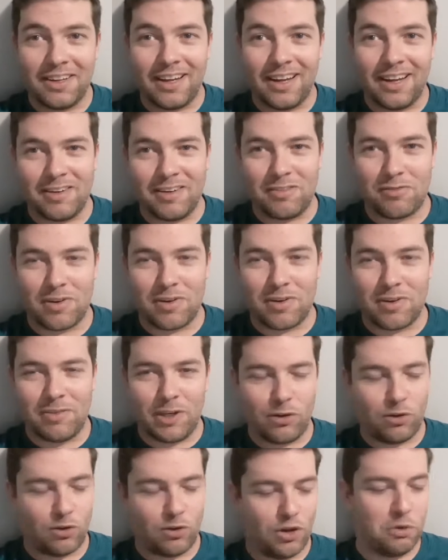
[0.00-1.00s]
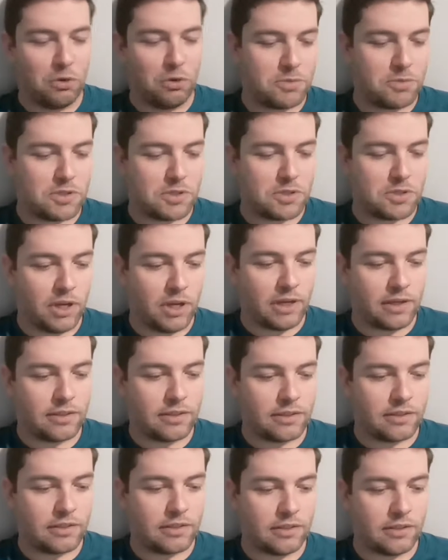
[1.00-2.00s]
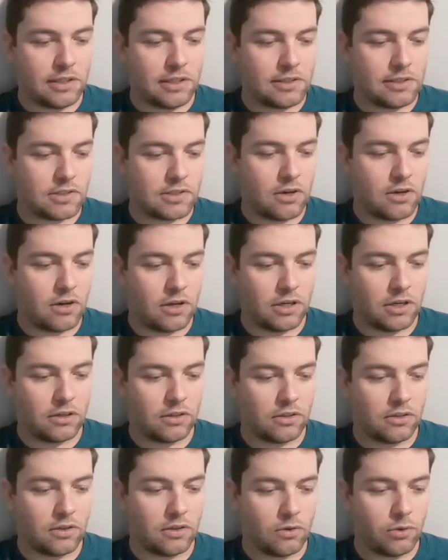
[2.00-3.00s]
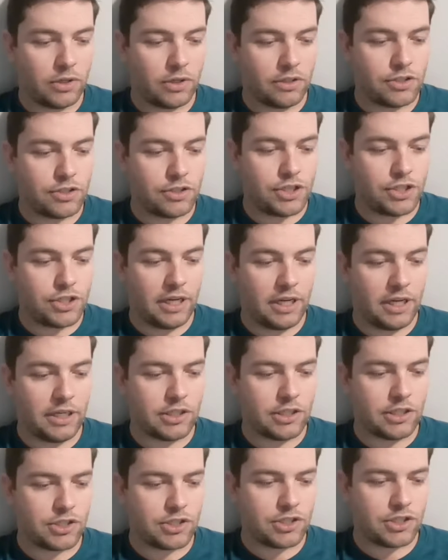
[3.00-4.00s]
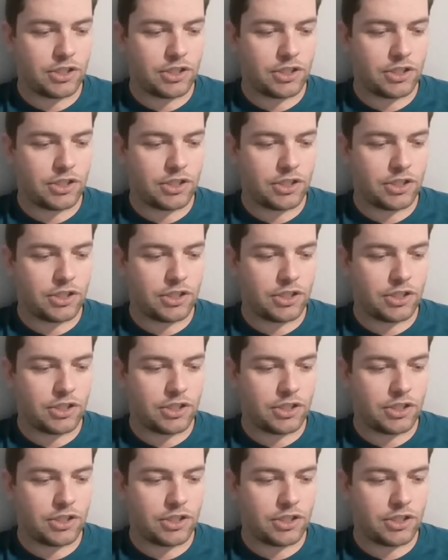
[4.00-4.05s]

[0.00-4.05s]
from their groups, but it's not going to change